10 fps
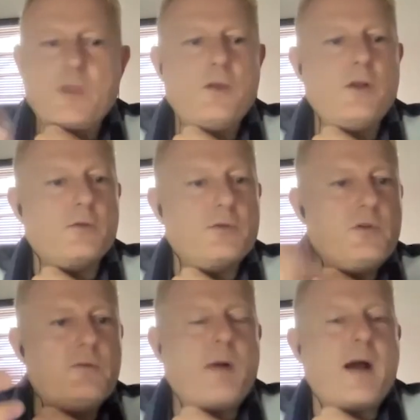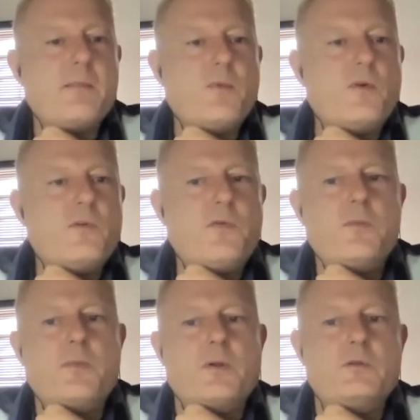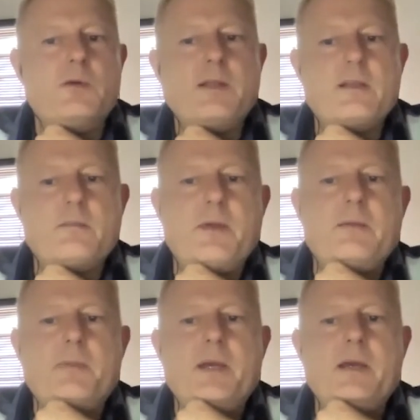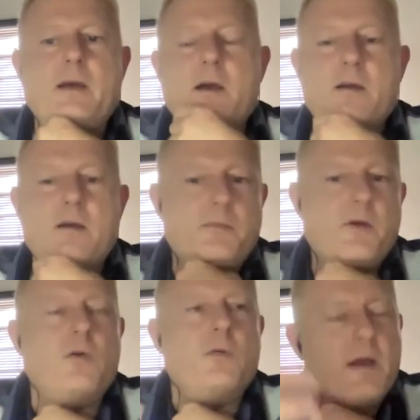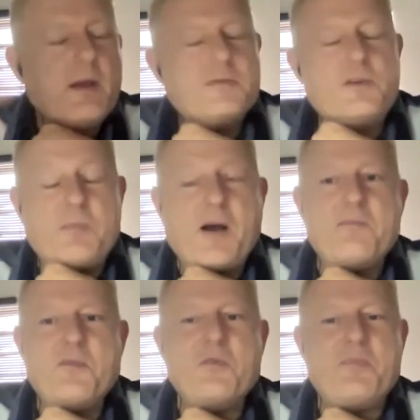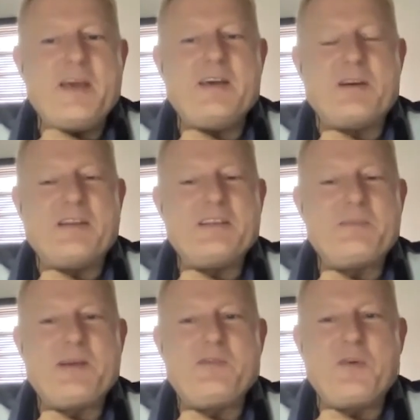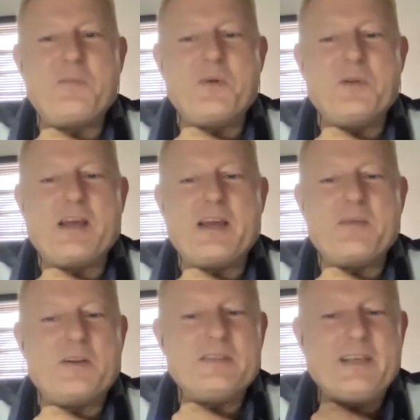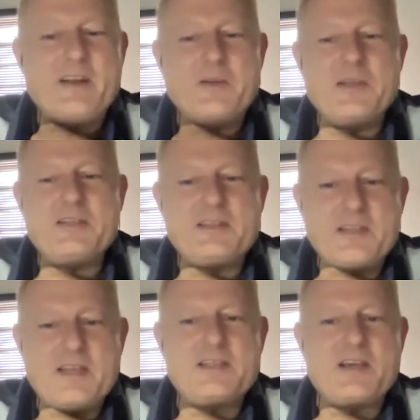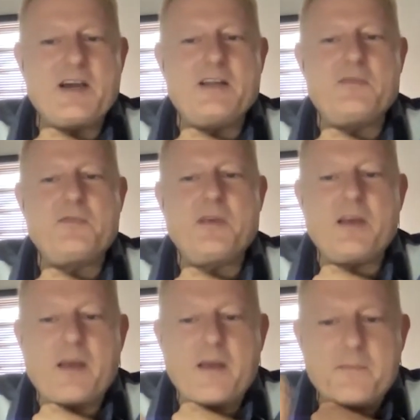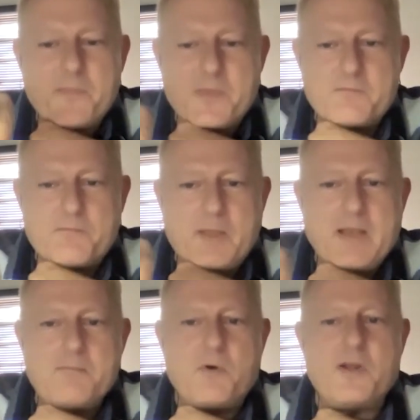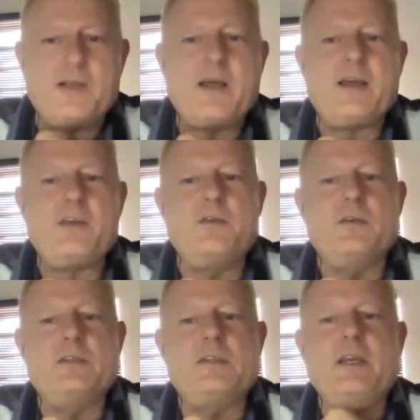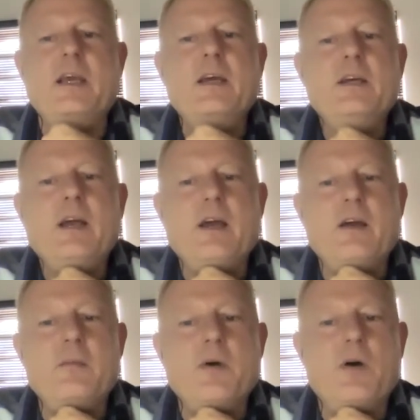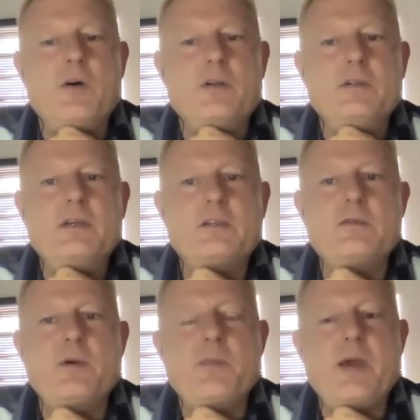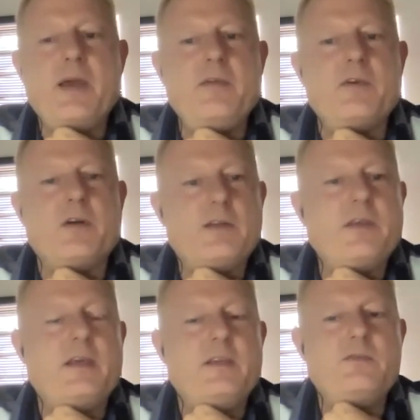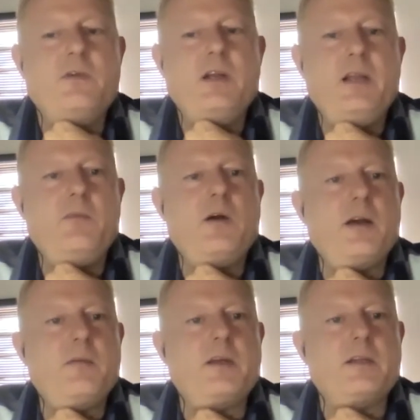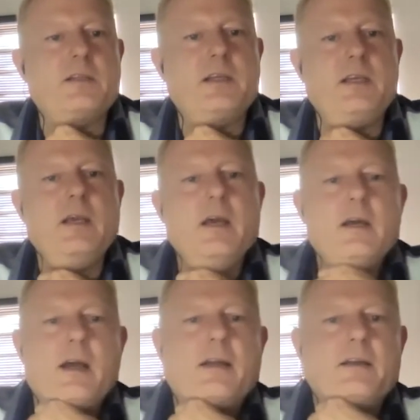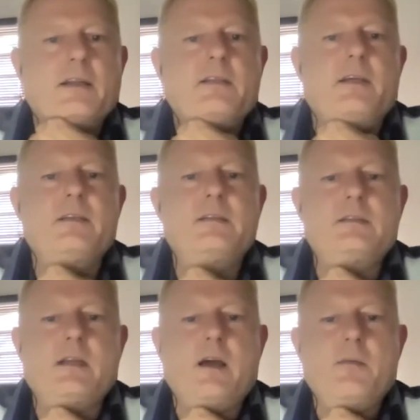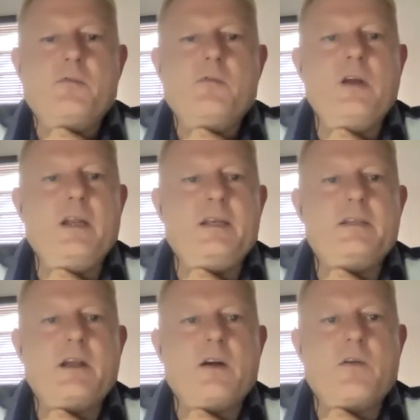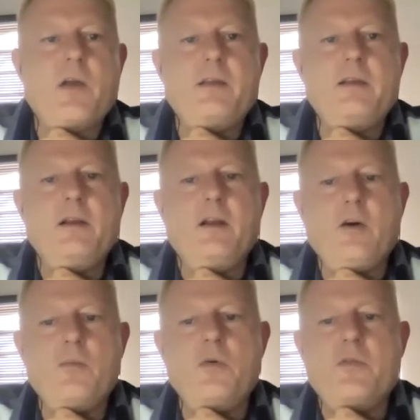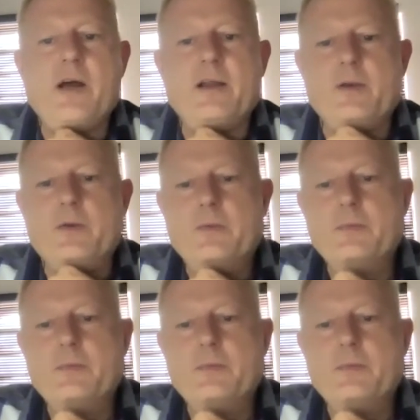do you buy more football when there's a big beer, or do you buy more beer when there's a big football game on? This kind of pinpoint accuracy on customer behavior, I think, is really where we're going to see analytics really start creating a lot more value.